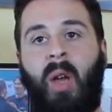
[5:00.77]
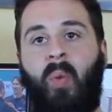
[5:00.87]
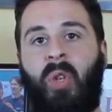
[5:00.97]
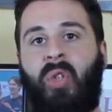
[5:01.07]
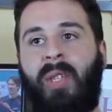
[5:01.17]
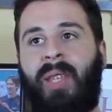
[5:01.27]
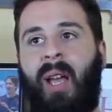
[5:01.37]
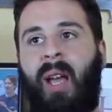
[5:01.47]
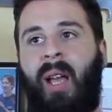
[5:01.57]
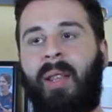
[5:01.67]
which is
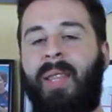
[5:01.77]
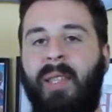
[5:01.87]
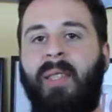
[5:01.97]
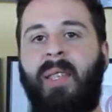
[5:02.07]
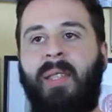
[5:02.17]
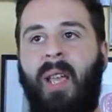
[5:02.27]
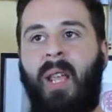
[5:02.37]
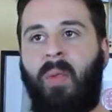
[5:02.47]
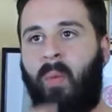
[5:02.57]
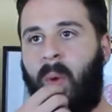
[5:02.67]
a distance
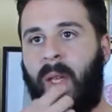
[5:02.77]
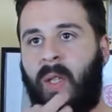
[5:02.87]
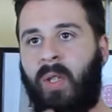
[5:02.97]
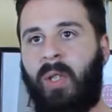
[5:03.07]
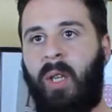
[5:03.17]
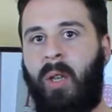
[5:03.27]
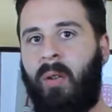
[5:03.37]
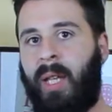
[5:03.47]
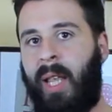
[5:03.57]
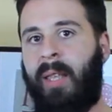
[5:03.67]
in which you
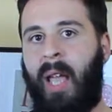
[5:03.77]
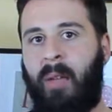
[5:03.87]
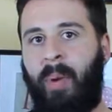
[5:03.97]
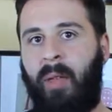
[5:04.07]
can attack, but